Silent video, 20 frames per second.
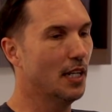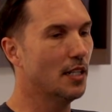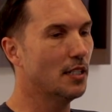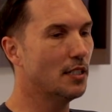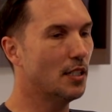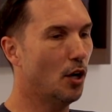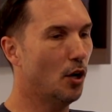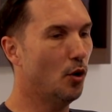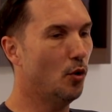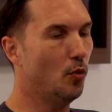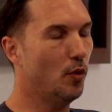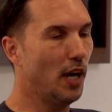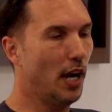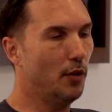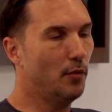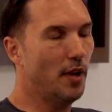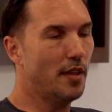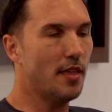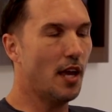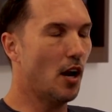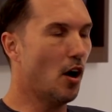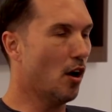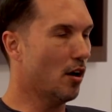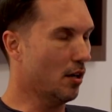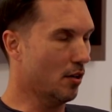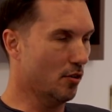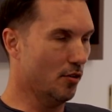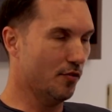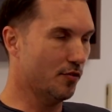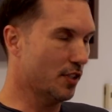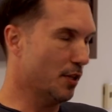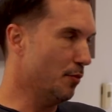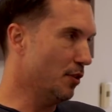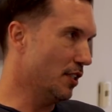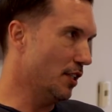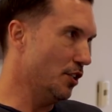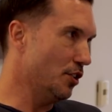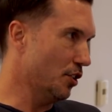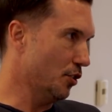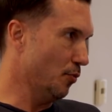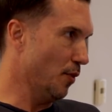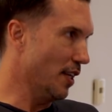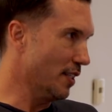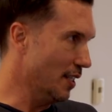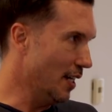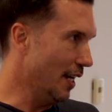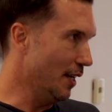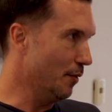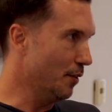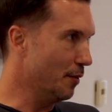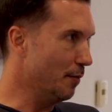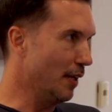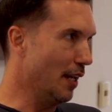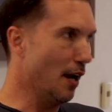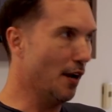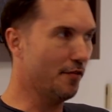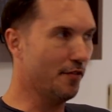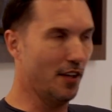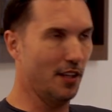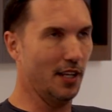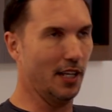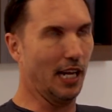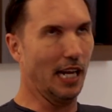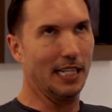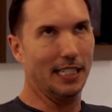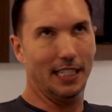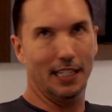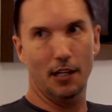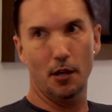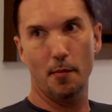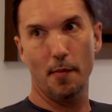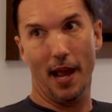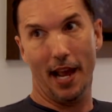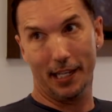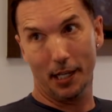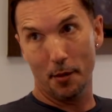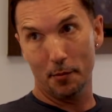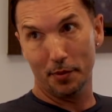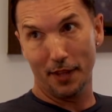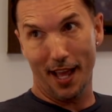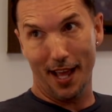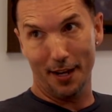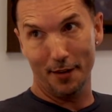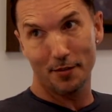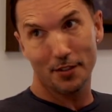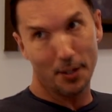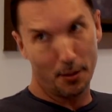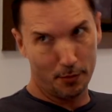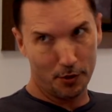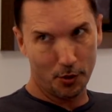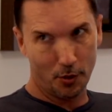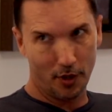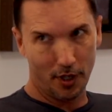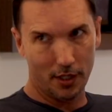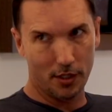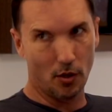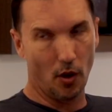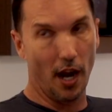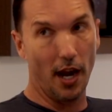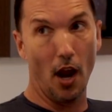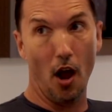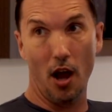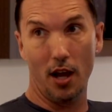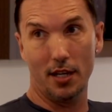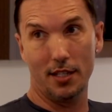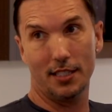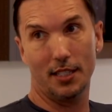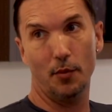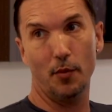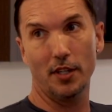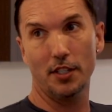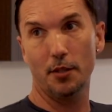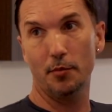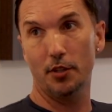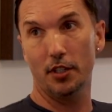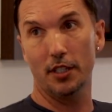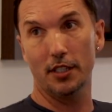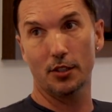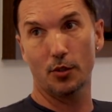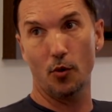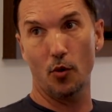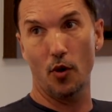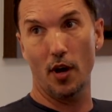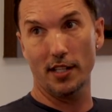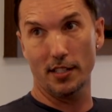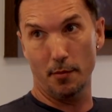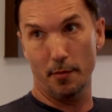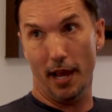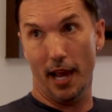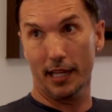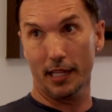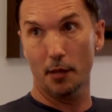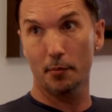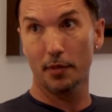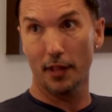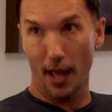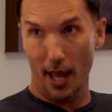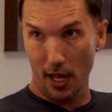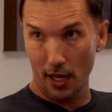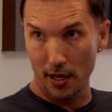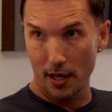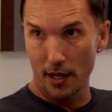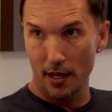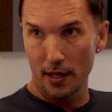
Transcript: So when I read that article, for some reason it just resonated with me, and I felt like I needed a backup plan of some sort. So I honestly went to beauty school as a backup plan.